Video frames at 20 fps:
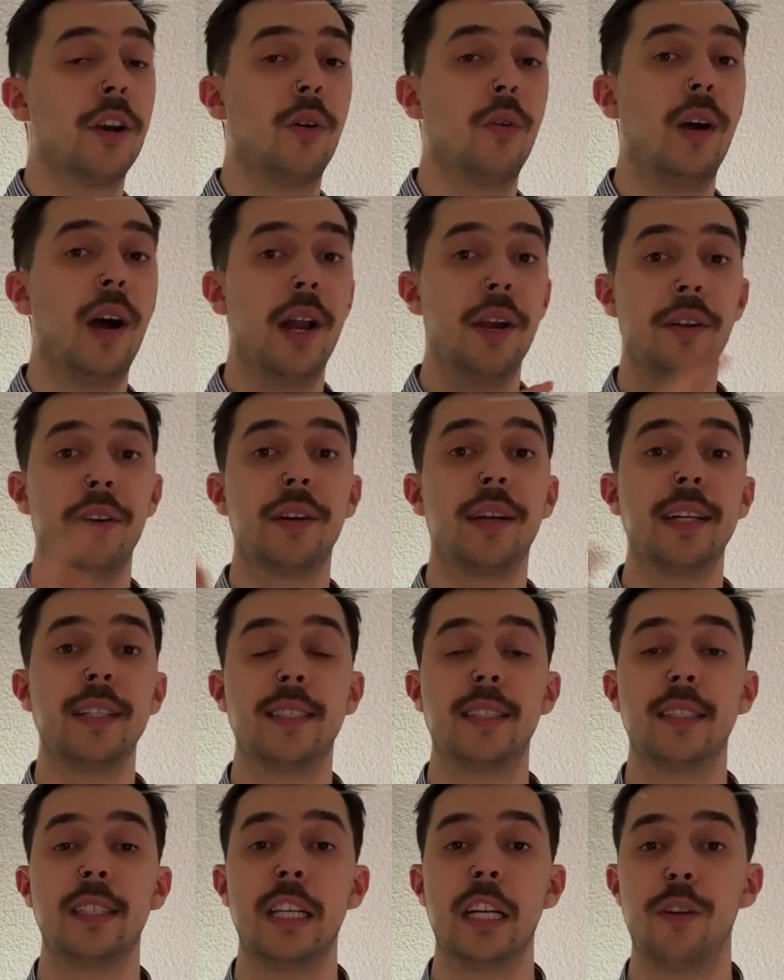a look and
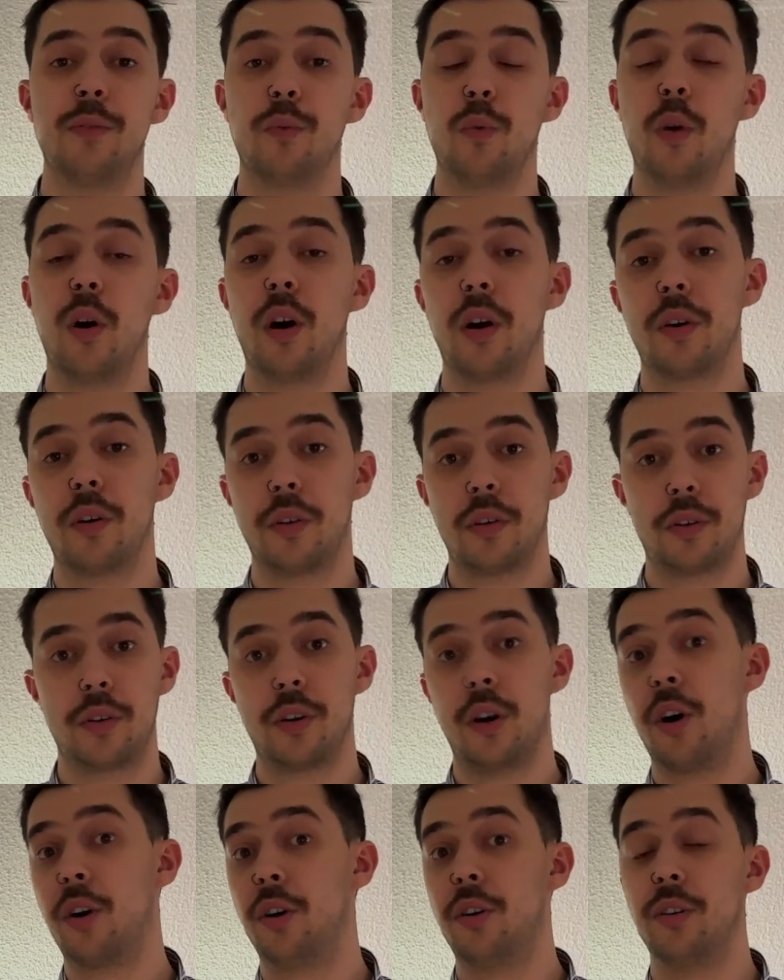see of what
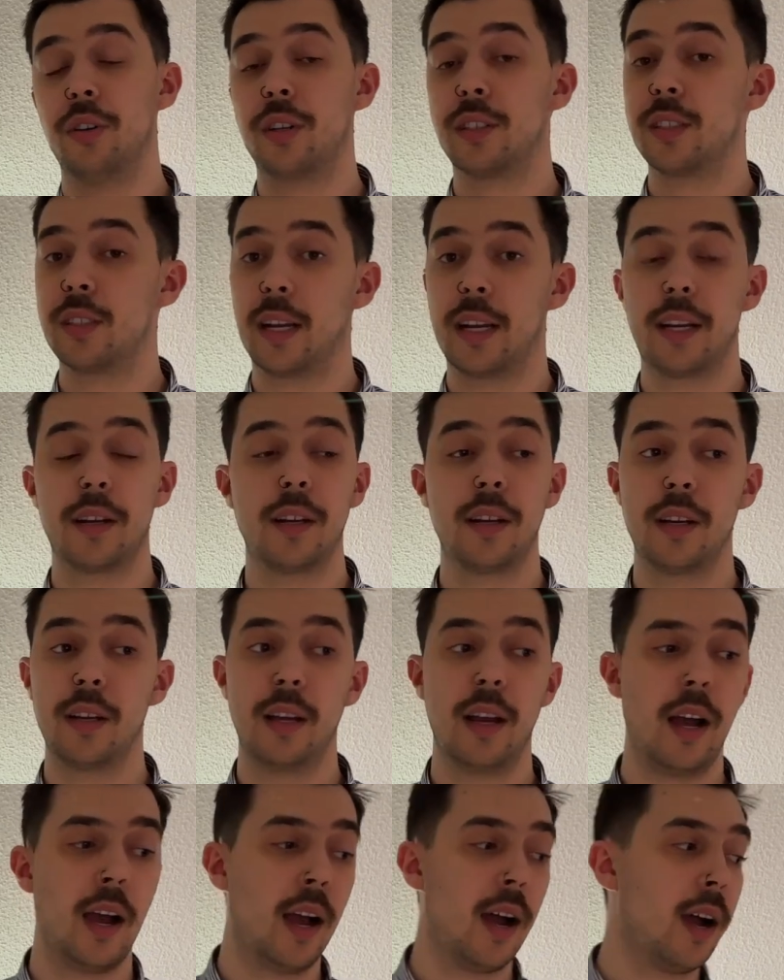color looks like.
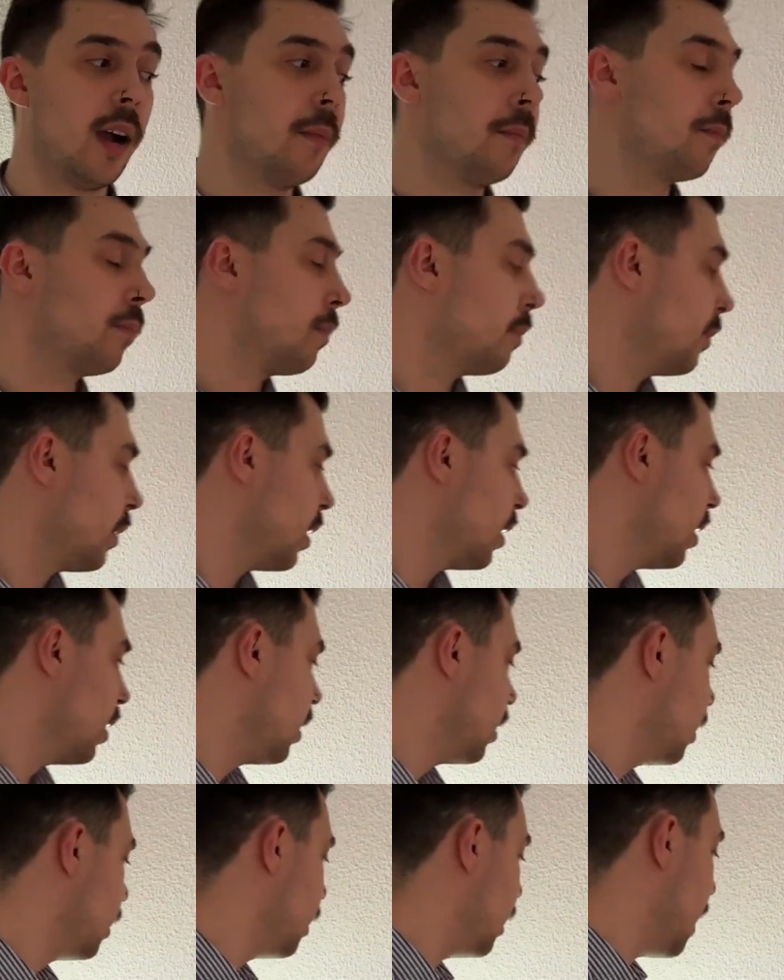
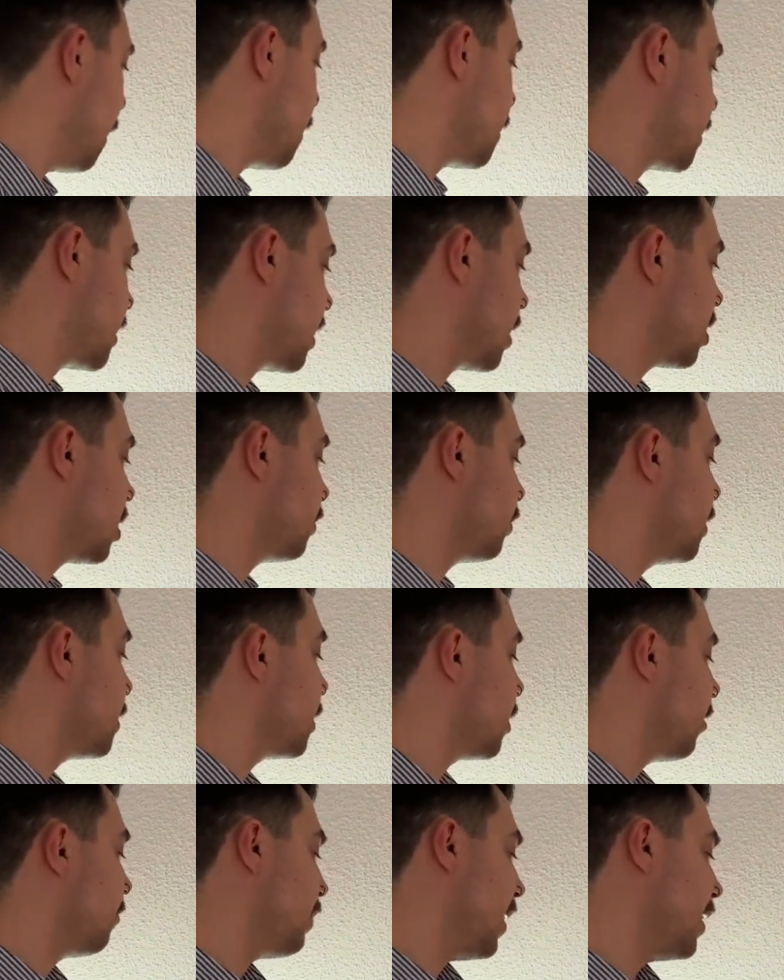I decided to print
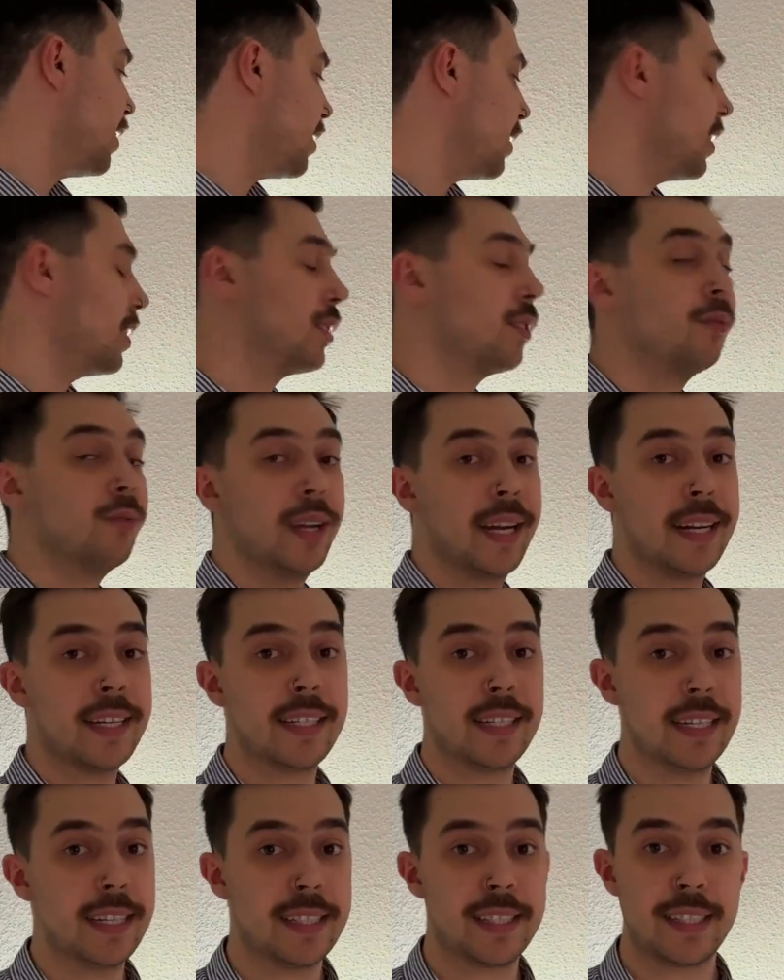out benches, right?
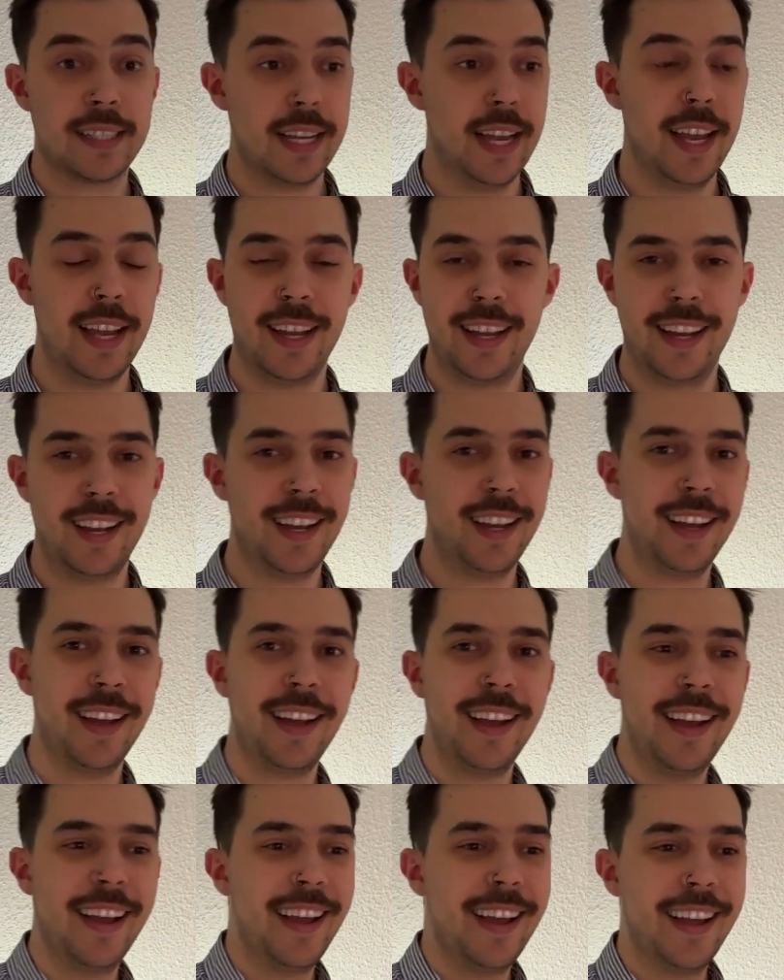It's
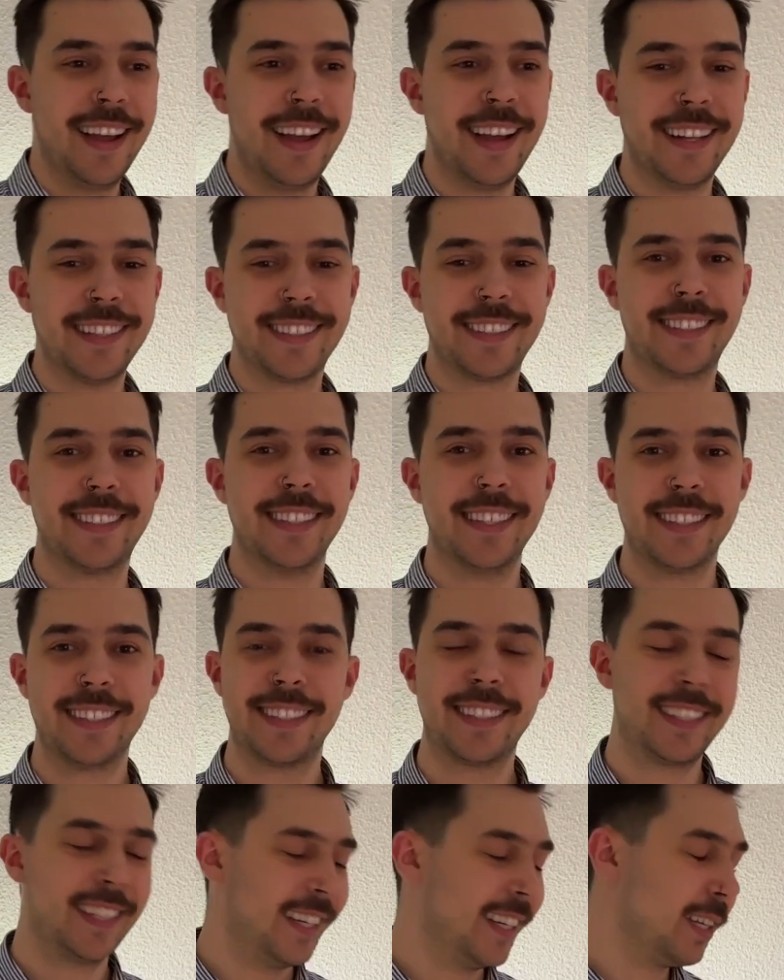it's
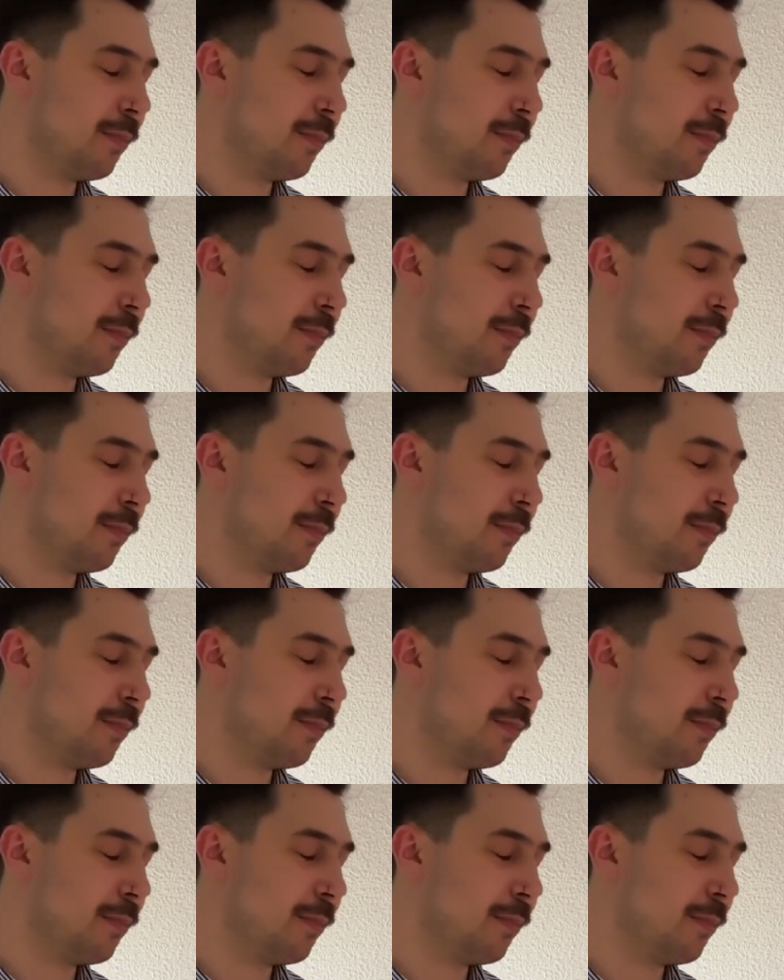silly,